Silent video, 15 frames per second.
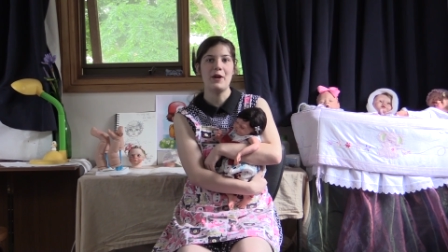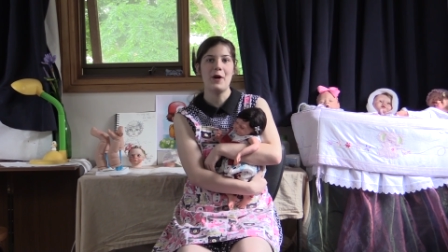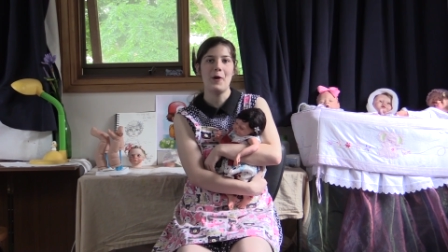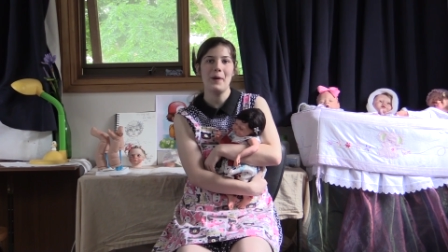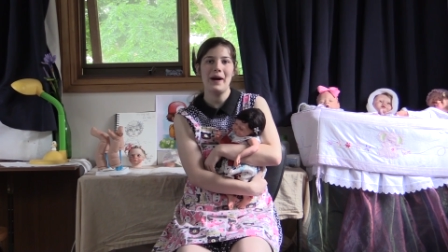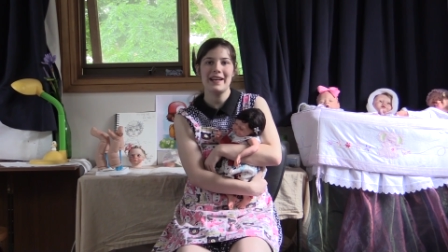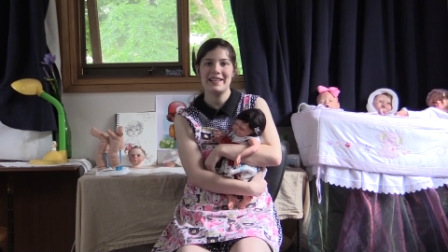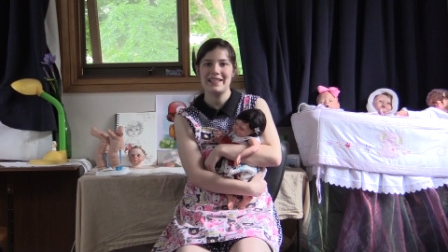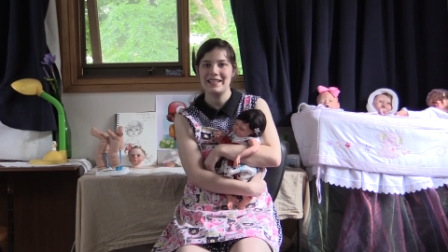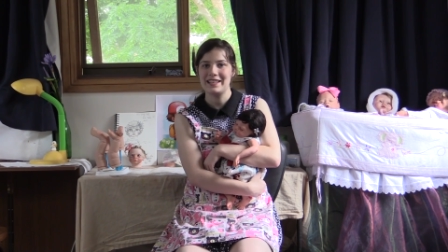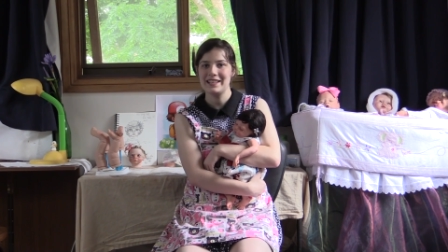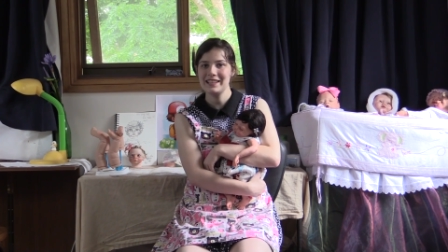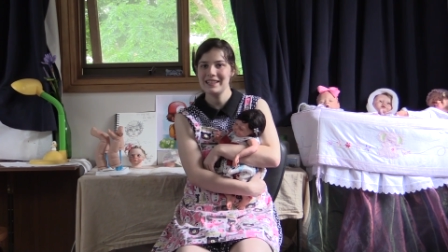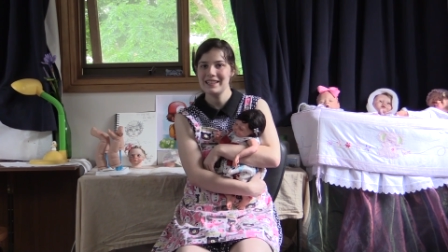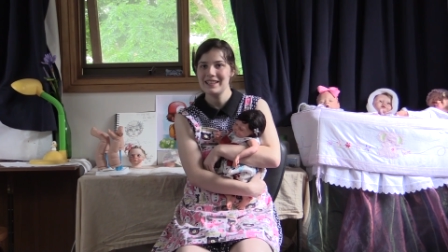no
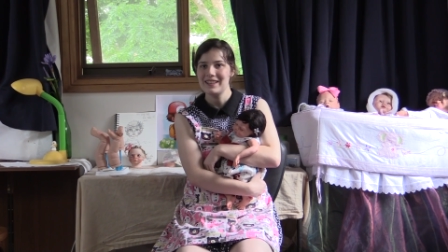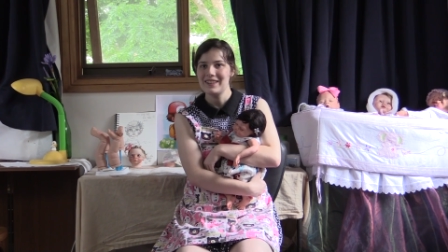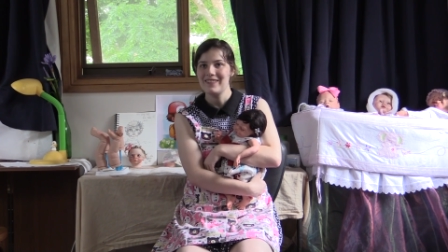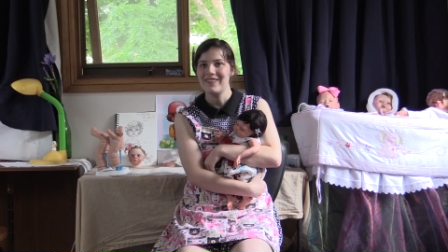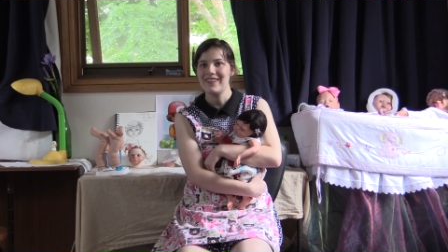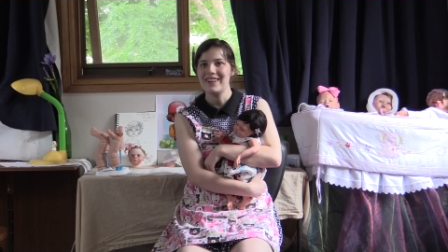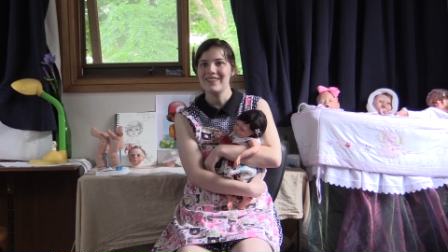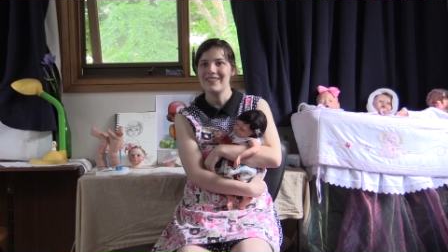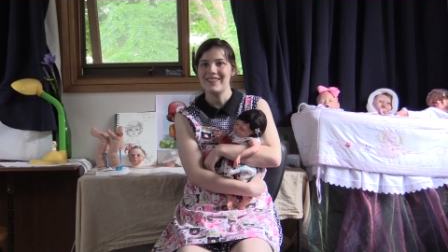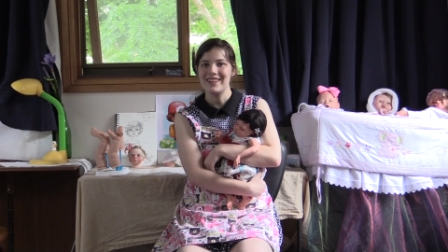idea what it